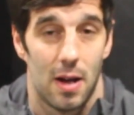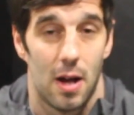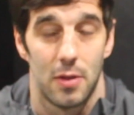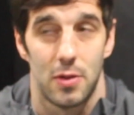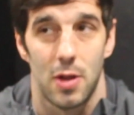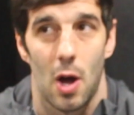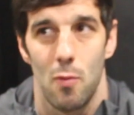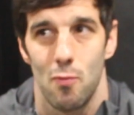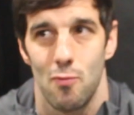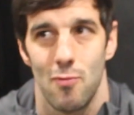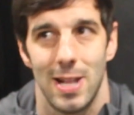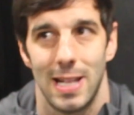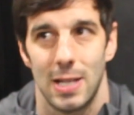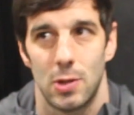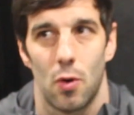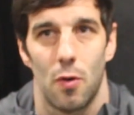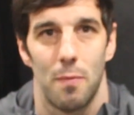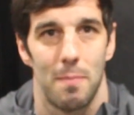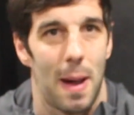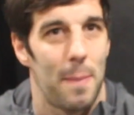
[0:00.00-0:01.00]
I don't really
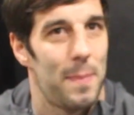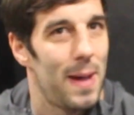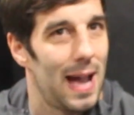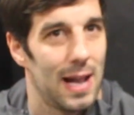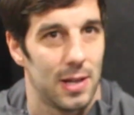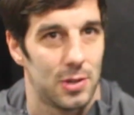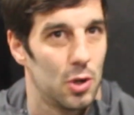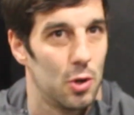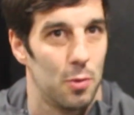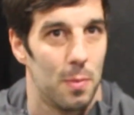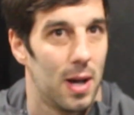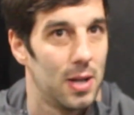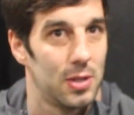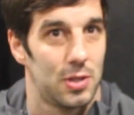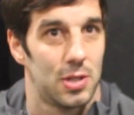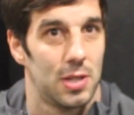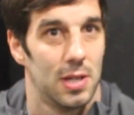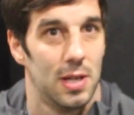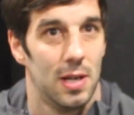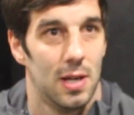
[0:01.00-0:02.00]
sort of map it out too
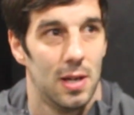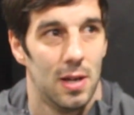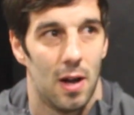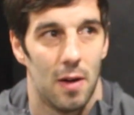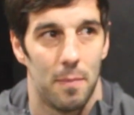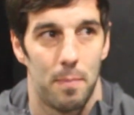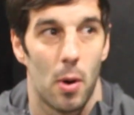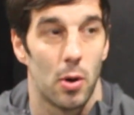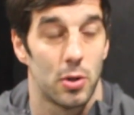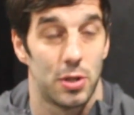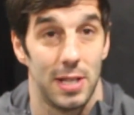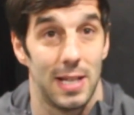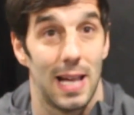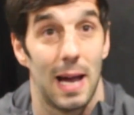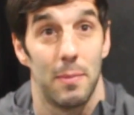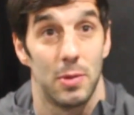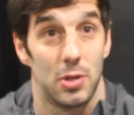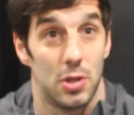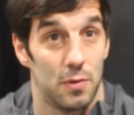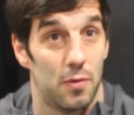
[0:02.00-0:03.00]
much. I've boxed in the
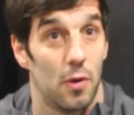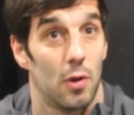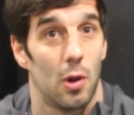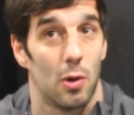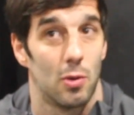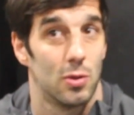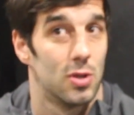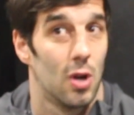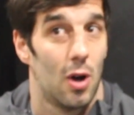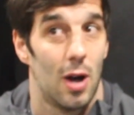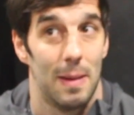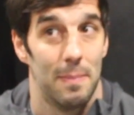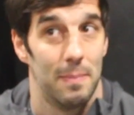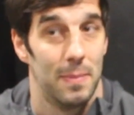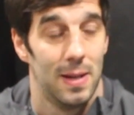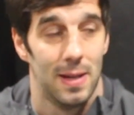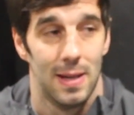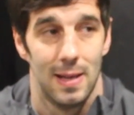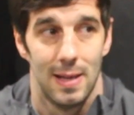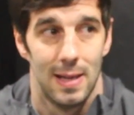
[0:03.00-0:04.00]
amateurs for a long
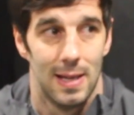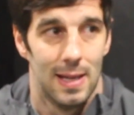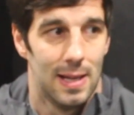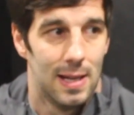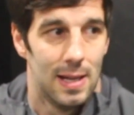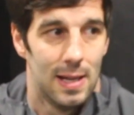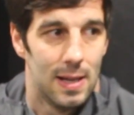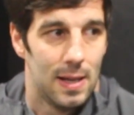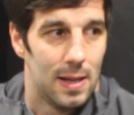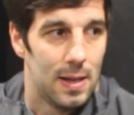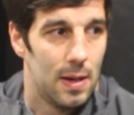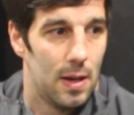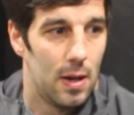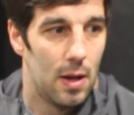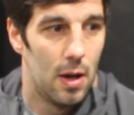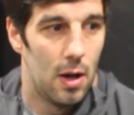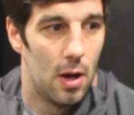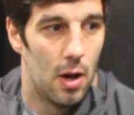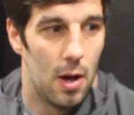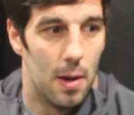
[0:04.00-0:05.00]
time.
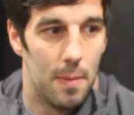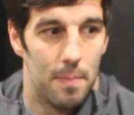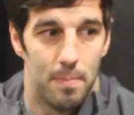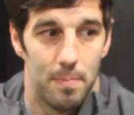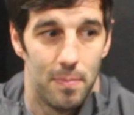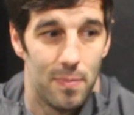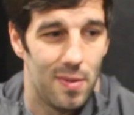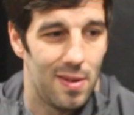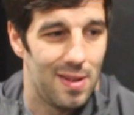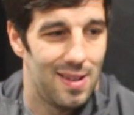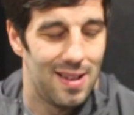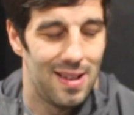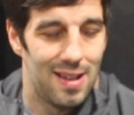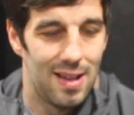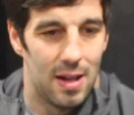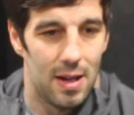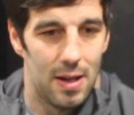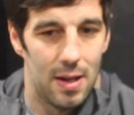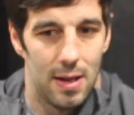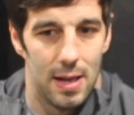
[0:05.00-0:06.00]

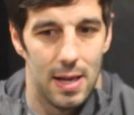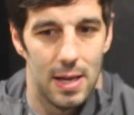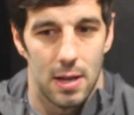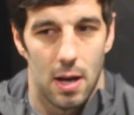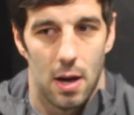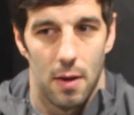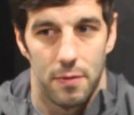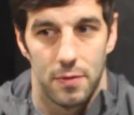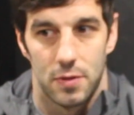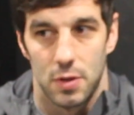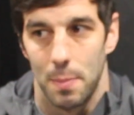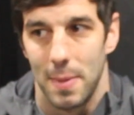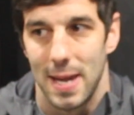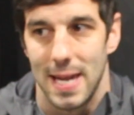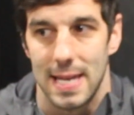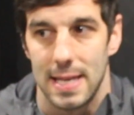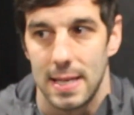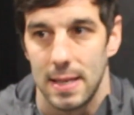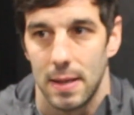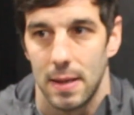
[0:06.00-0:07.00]
To
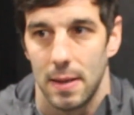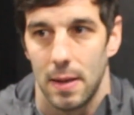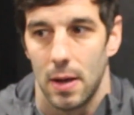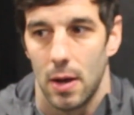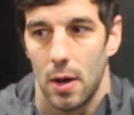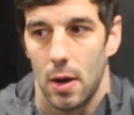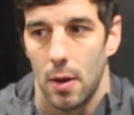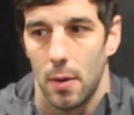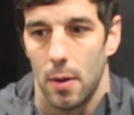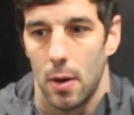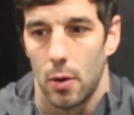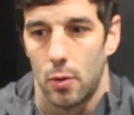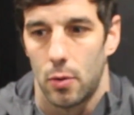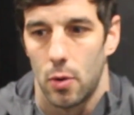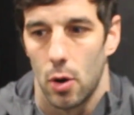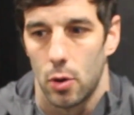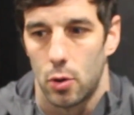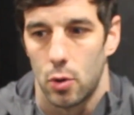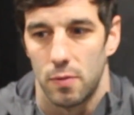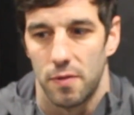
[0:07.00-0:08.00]
me,
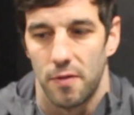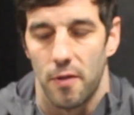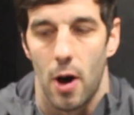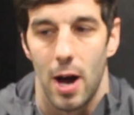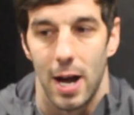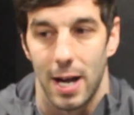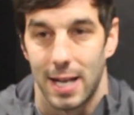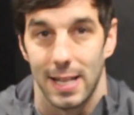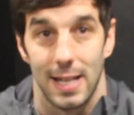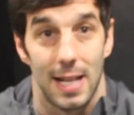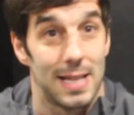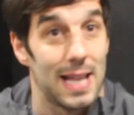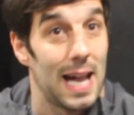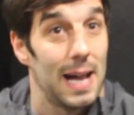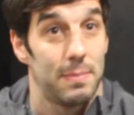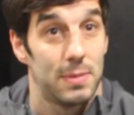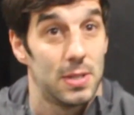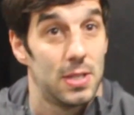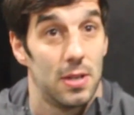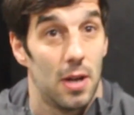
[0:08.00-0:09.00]
a good fighter can
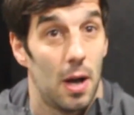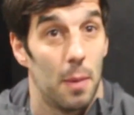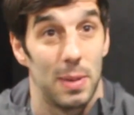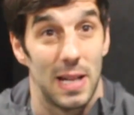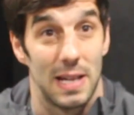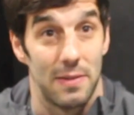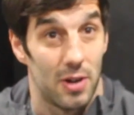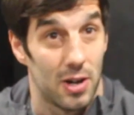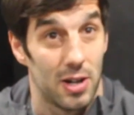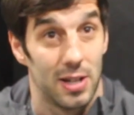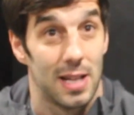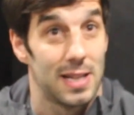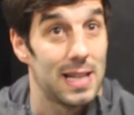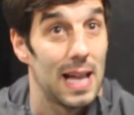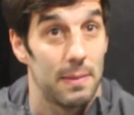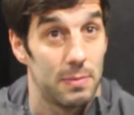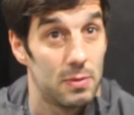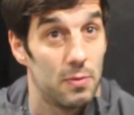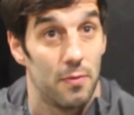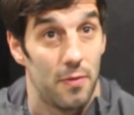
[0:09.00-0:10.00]
adapt. I believe I can
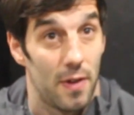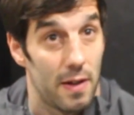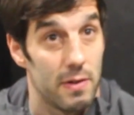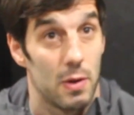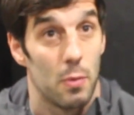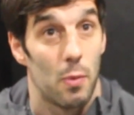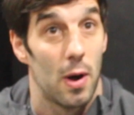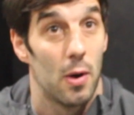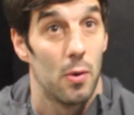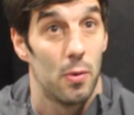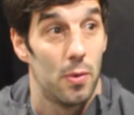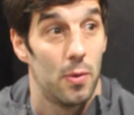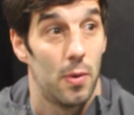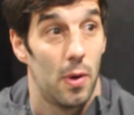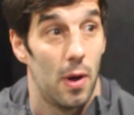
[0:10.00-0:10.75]
adapt very well.